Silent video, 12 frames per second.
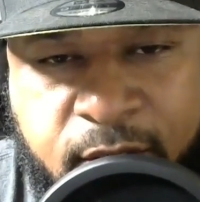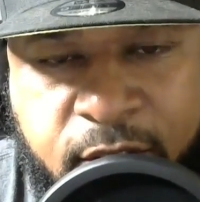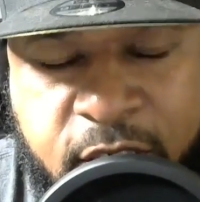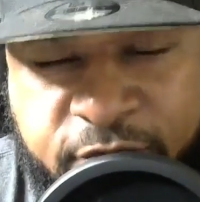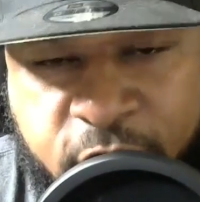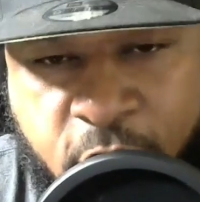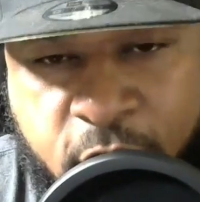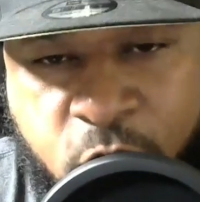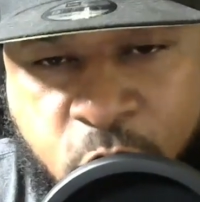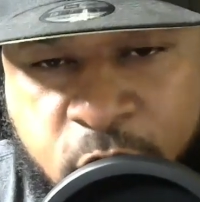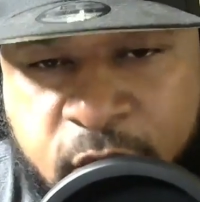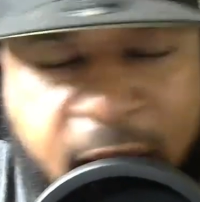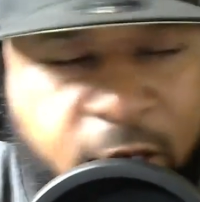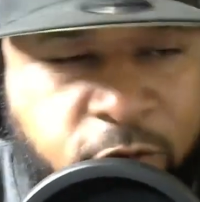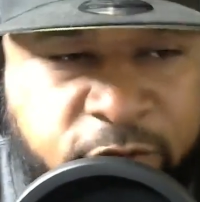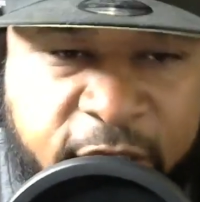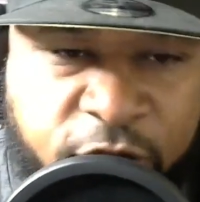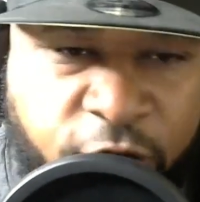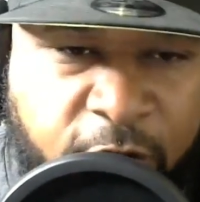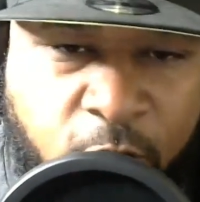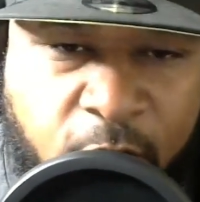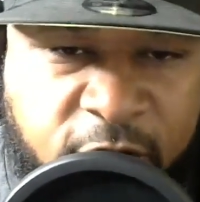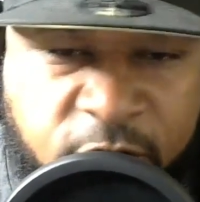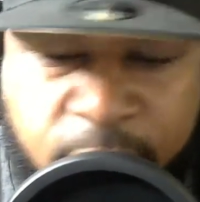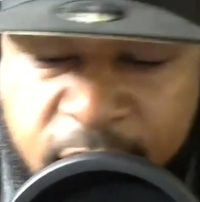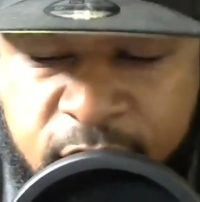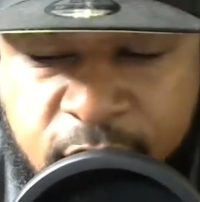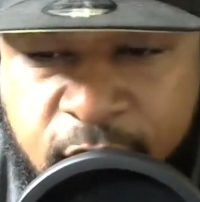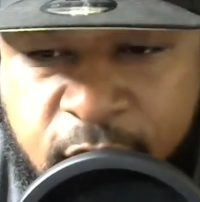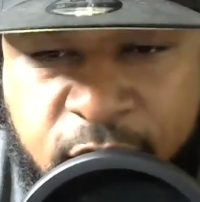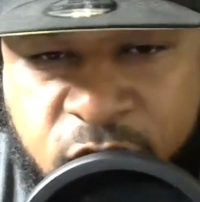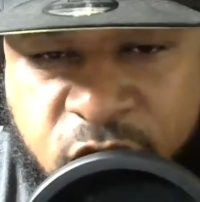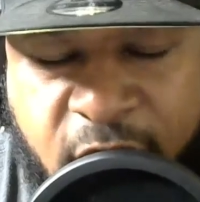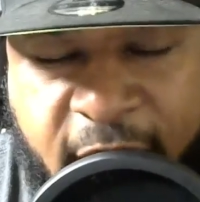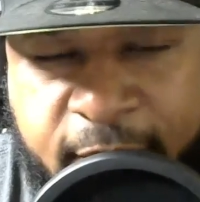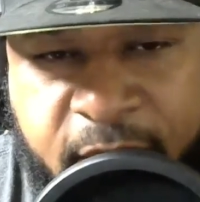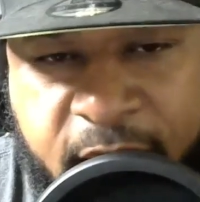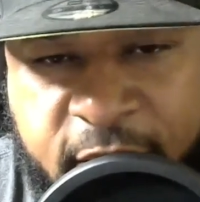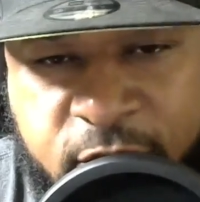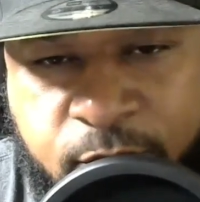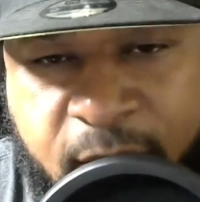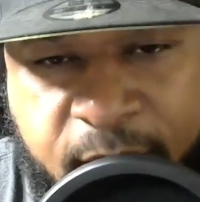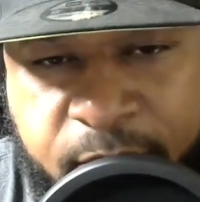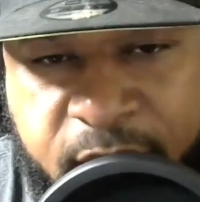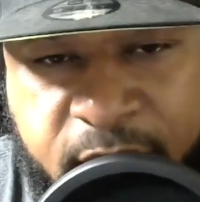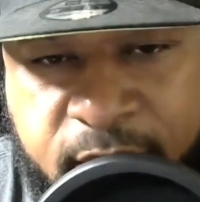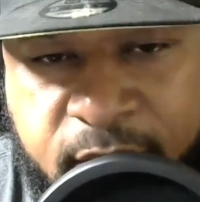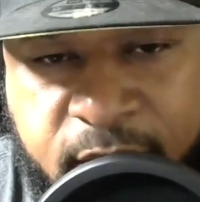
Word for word: Keith Kirkwood. I don't think Tre'Quan Smith is a slot man. That's my opinion.